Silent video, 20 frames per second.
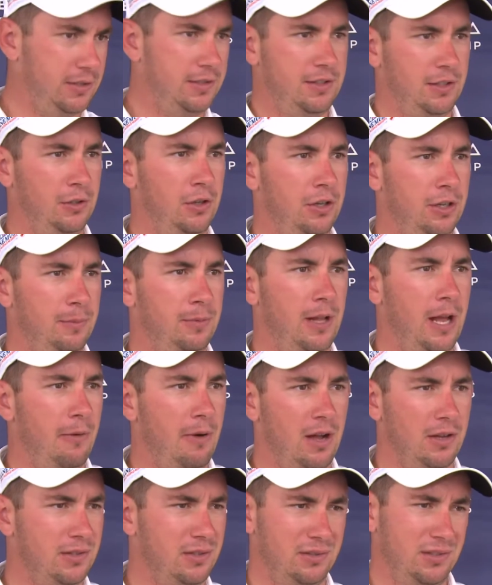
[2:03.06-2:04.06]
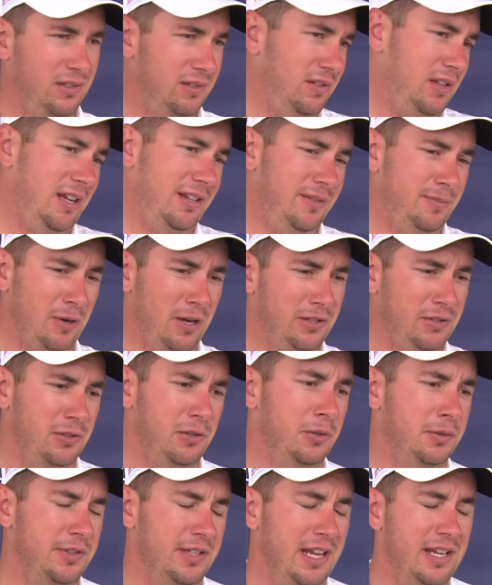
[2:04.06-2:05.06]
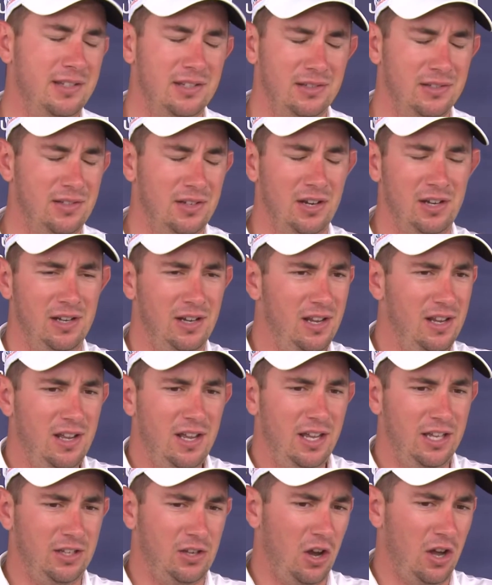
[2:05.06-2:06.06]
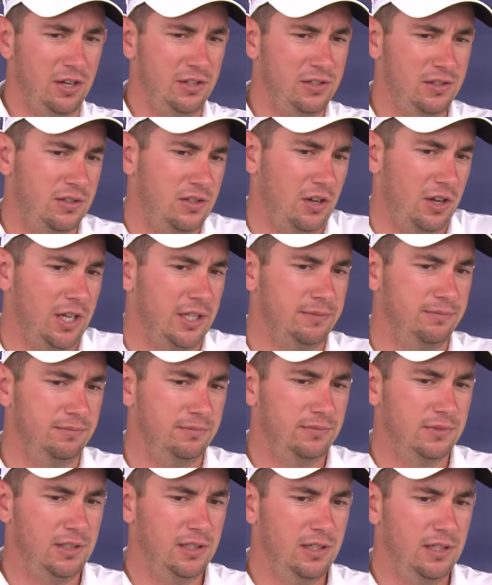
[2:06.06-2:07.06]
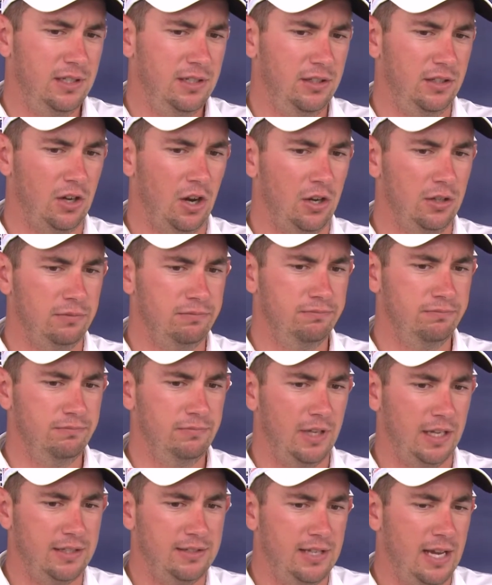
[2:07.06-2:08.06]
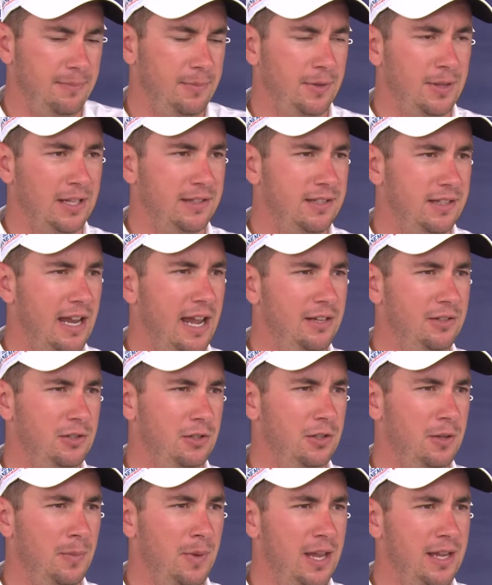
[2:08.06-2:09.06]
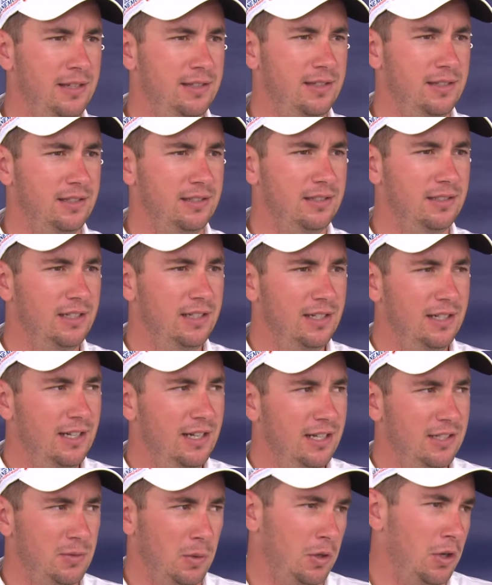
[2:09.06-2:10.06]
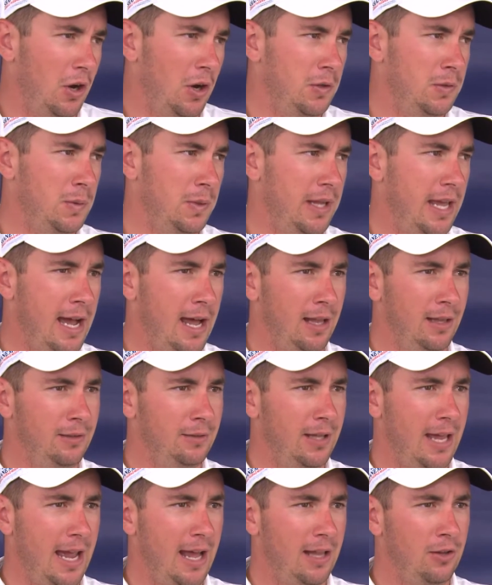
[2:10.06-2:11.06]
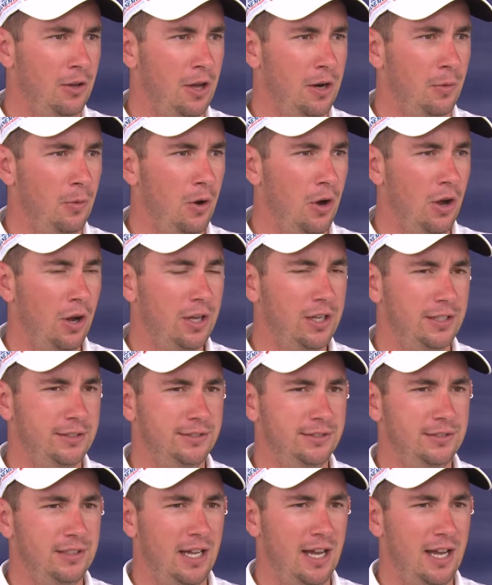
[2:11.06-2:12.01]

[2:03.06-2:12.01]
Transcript: still on to play well. So it's just like, it's pressure all season, so you kind of just got to, accept that that's the nature of the beast, and it's what goes with our line of work, and